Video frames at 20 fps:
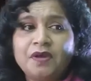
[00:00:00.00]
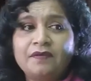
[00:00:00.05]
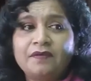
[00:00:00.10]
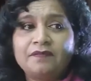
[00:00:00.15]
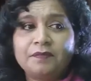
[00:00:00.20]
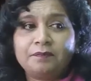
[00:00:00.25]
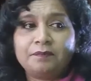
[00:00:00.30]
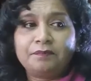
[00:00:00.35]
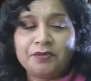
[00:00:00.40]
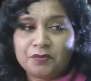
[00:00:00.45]
you have
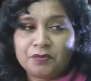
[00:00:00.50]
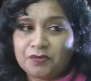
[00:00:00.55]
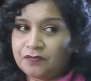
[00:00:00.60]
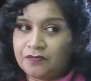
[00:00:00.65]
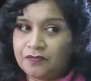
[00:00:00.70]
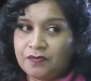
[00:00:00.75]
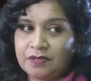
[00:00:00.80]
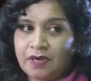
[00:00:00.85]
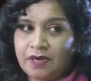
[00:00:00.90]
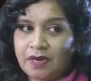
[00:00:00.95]
a
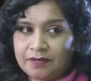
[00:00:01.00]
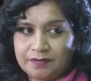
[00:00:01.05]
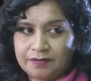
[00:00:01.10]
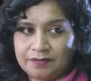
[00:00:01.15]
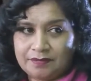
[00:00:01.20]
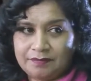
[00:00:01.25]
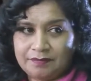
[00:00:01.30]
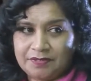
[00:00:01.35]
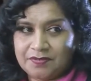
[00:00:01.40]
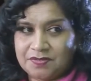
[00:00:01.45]
beautiful
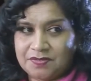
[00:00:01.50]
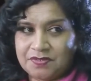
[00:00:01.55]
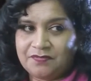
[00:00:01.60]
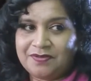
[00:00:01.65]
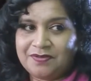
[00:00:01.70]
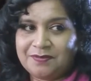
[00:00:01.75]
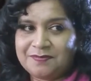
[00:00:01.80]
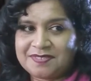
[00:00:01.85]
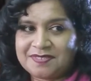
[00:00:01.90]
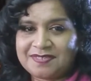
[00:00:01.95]
garden because your
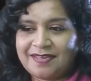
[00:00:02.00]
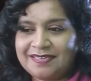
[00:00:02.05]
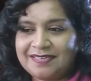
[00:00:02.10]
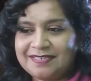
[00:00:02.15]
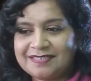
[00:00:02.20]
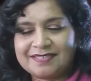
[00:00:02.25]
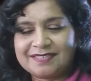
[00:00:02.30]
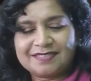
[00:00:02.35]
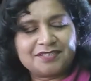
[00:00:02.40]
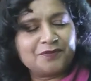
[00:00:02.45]

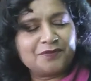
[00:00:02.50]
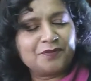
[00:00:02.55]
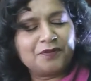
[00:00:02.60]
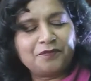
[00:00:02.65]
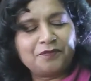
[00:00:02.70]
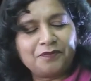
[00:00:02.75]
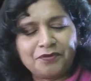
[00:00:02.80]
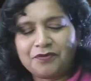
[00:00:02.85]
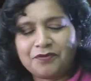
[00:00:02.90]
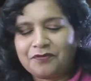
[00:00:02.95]
website has shown
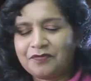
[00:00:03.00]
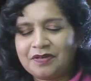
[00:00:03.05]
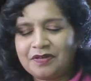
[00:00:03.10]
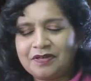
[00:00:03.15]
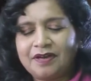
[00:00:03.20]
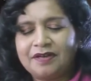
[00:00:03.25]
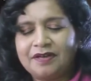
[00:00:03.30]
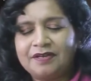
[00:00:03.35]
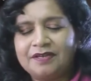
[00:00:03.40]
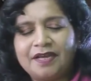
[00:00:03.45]
a beautiful
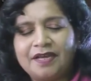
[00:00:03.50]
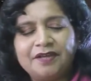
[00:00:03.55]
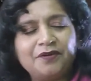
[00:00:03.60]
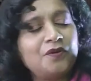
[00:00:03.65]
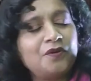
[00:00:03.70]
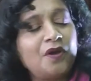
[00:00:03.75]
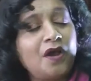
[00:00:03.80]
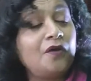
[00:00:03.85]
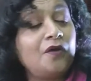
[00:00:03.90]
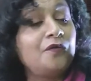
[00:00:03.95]
garden. I
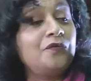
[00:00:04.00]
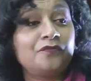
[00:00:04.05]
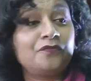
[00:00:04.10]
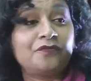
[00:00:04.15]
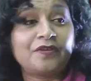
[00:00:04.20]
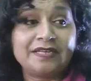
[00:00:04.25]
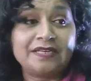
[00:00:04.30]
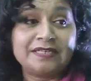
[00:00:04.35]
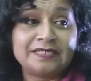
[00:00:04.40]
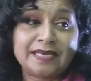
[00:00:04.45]
don't know how you
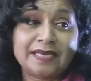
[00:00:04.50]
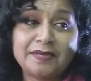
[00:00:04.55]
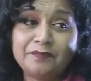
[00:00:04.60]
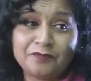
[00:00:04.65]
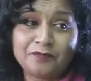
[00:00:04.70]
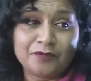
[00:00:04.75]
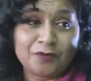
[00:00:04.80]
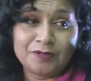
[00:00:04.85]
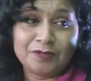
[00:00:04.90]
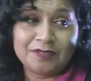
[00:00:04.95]
find time
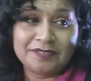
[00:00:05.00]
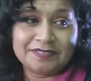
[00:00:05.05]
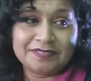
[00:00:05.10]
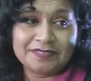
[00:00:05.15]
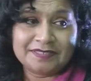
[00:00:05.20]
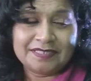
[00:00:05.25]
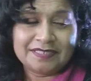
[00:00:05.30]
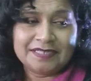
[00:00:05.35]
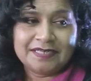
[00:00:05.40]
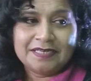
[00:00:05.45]
for all
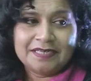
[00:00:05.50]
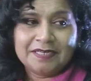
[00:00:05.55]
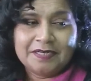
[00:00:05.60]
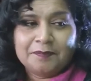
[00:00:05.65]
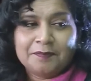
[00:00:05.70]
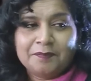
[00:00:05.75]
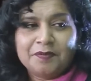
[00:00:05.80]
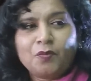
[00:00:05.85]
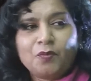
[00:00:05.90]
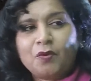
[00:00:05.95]
this,
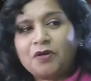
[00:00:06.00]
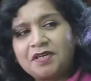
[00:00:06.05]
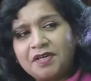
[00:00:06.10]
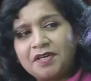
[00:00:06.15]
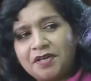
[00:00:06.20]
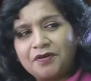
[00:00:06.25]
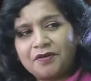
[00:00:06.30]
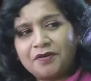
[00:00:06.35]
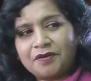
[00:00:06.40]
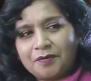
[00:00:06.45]
but what
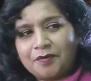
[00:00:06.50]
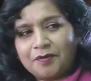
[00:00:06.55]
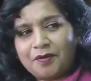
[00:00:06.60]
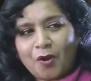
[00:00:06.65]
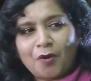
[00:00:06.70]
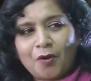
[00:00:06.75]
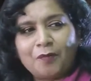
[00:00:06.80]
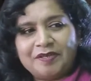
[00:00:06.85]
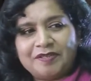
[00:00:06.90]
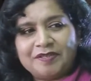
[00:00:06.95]
are your
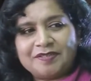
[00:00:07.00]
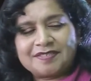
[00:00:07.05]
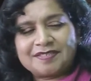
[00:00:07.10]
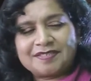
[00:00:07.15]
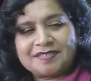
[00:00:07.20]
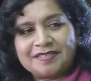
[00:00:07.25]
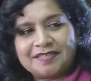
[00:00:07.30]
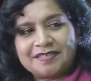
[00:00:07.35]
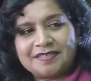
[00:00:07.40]
hobbies?